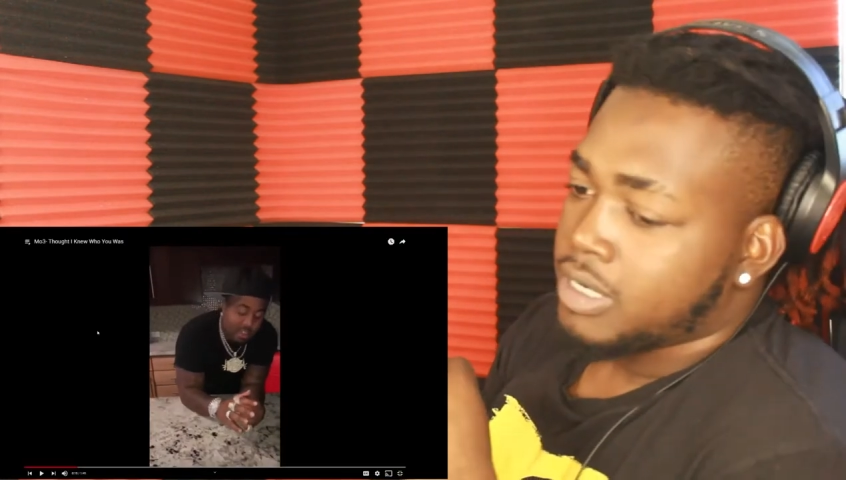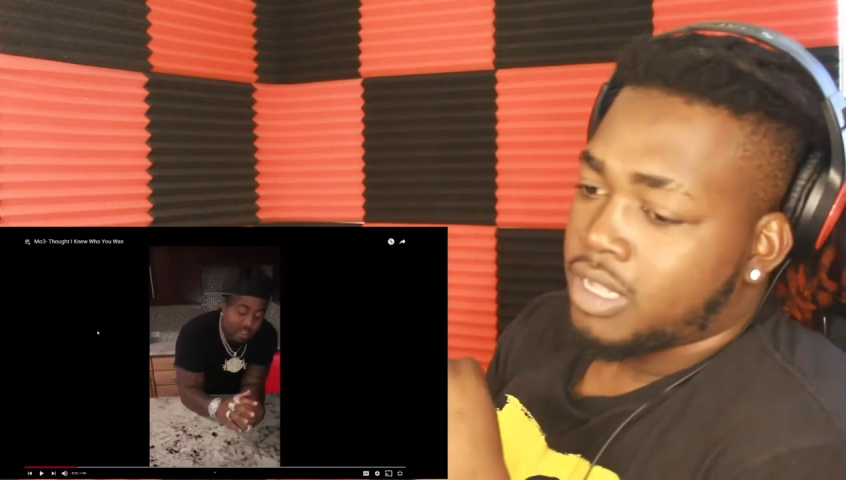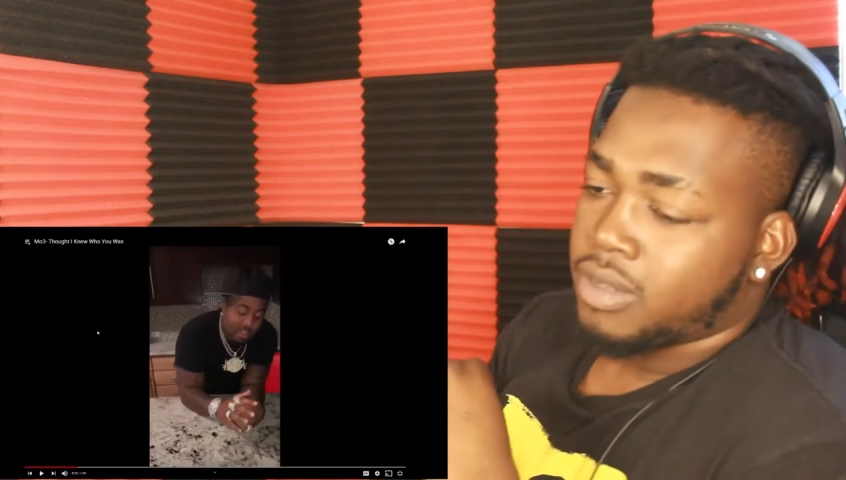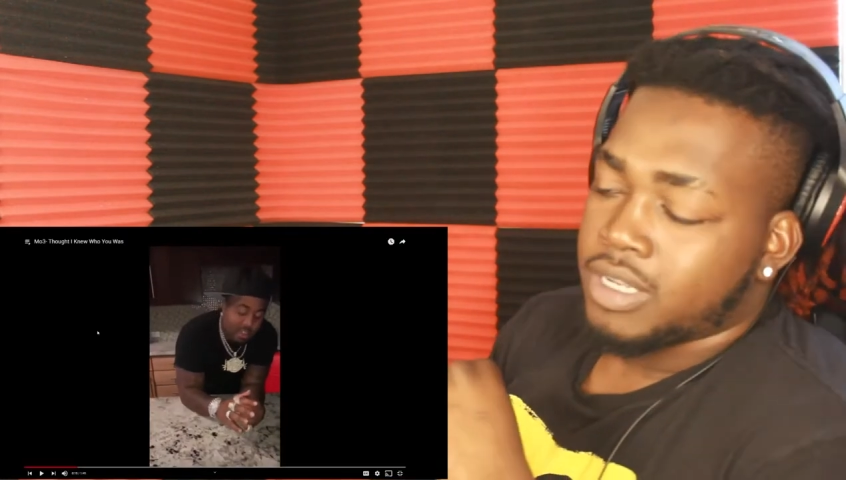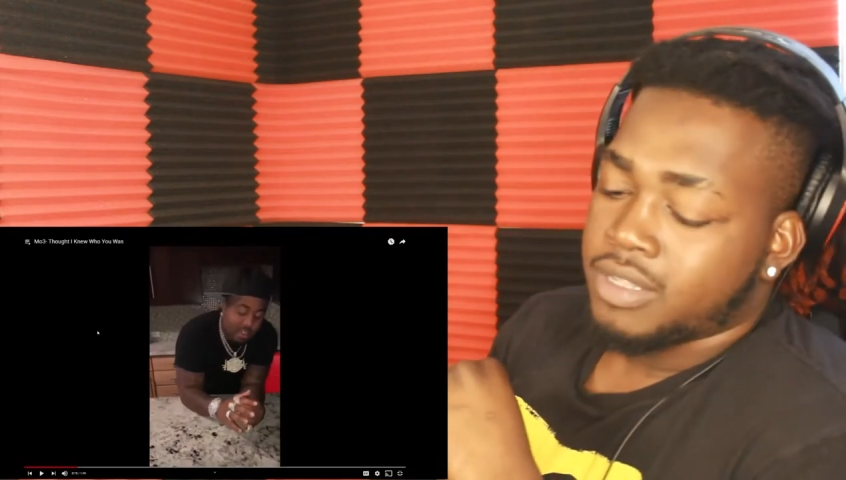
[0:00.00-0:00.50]

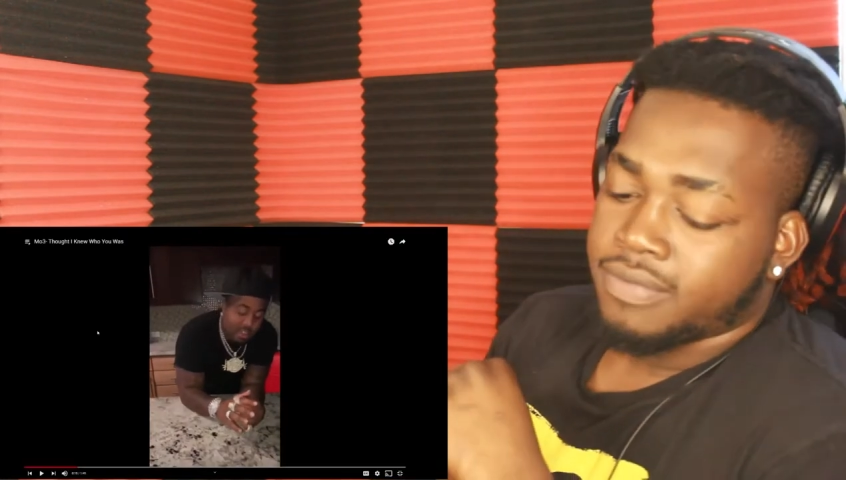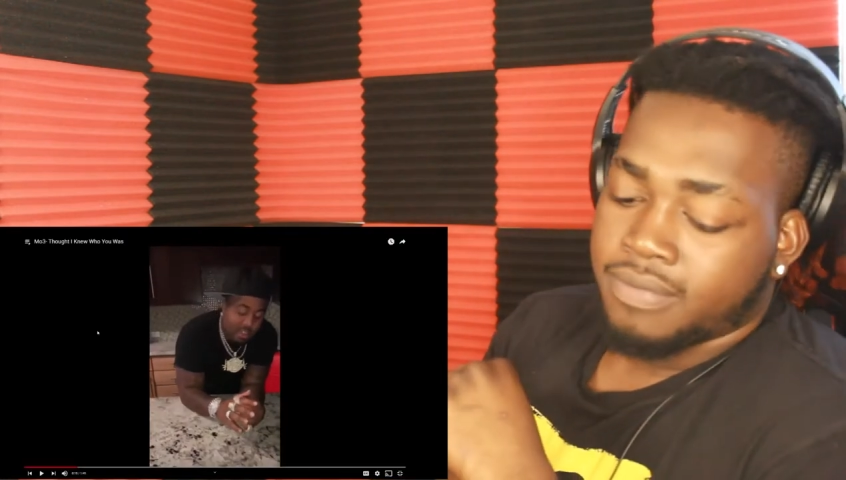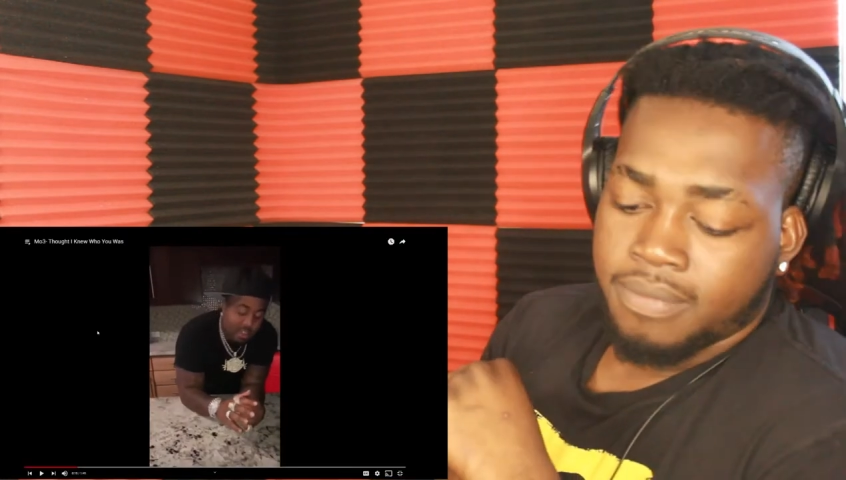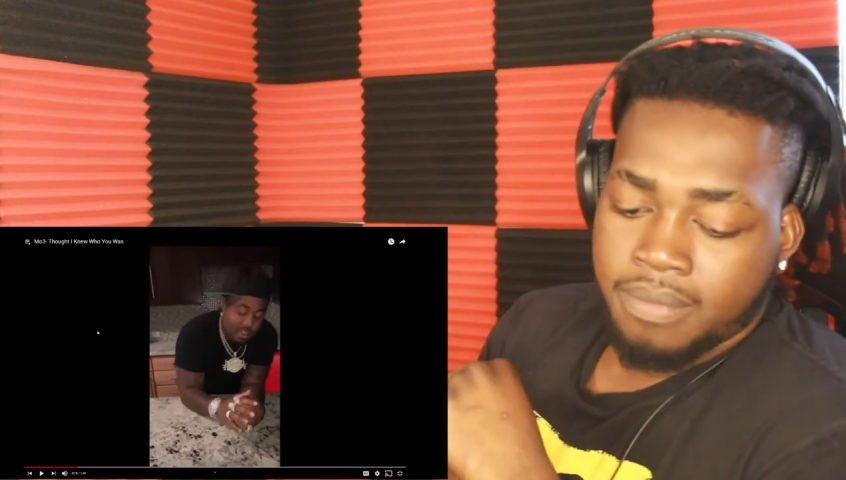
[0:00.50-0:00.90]
Long live